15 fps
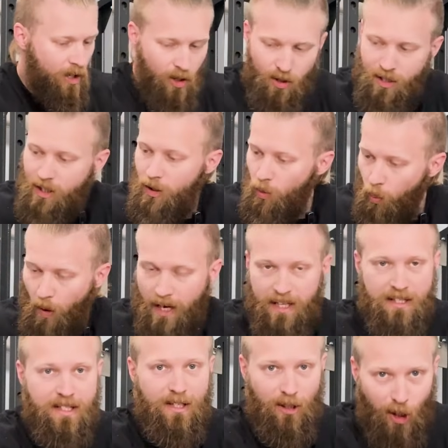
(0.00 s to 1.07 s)
you need the
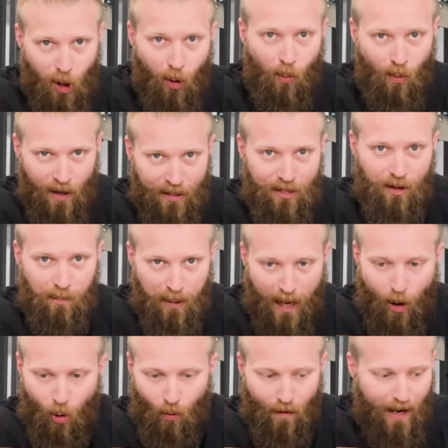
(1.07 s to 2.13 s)
weights to go with the
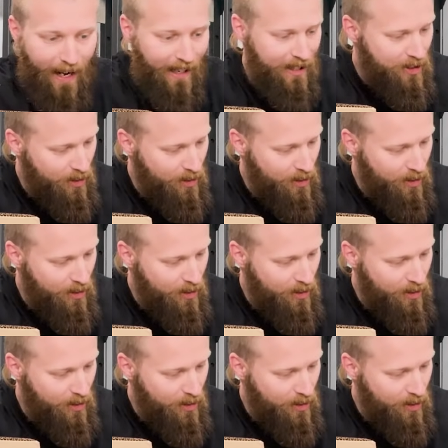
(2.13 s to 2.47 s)
power rack.